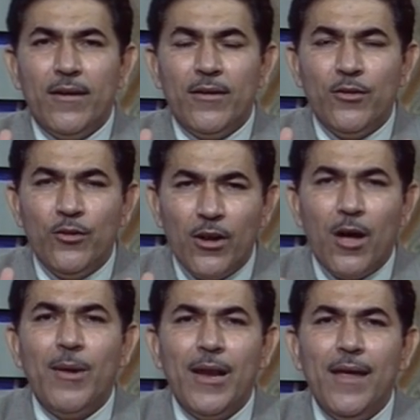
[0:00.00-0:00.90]

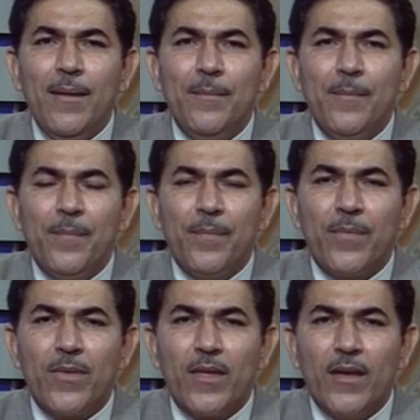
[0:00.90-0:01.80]
Normally,
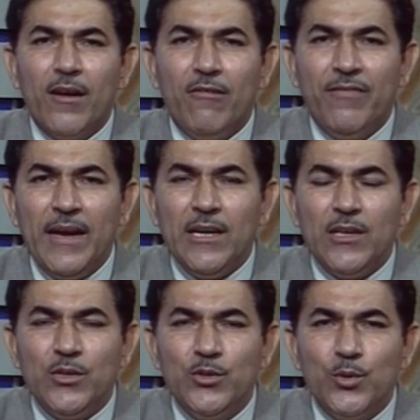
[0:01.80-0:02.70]
when
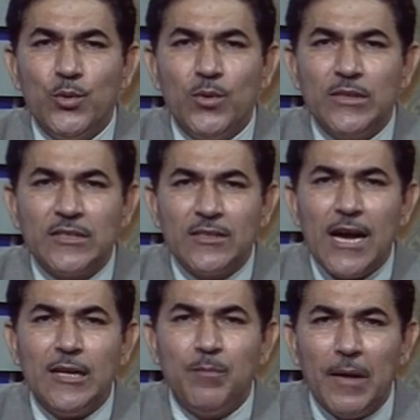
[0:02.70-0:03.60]
you
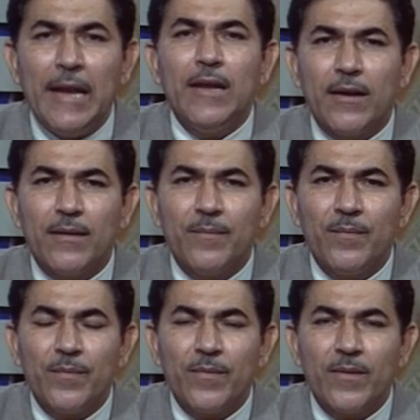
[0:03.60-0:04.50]
start planning
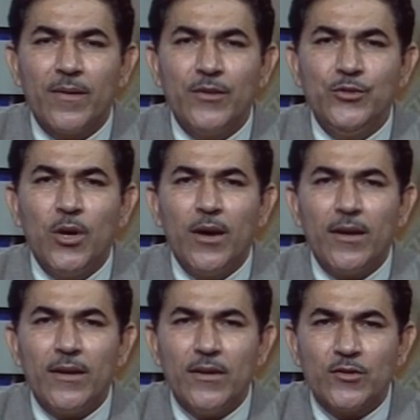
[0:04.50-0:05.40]
your
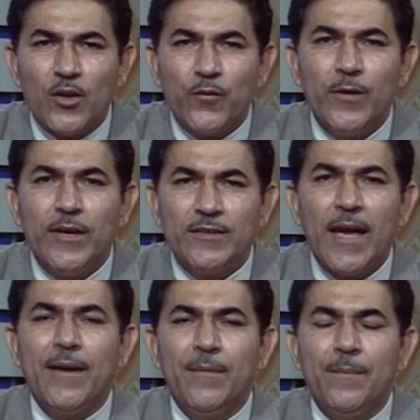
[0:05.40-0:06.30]
software
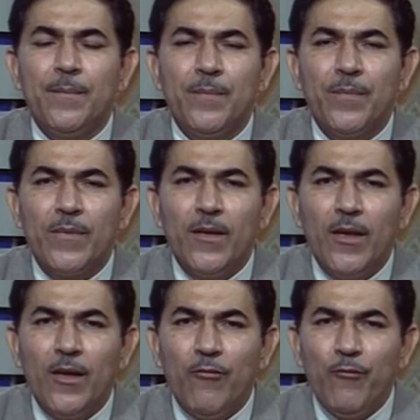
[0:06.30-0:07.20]
design,
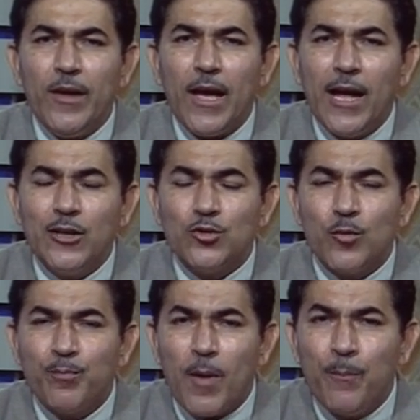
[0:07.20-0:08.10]
we also
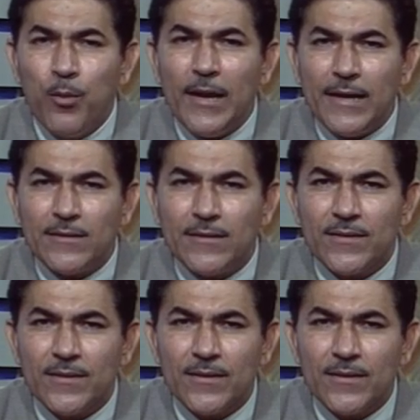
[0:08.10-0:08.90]
populate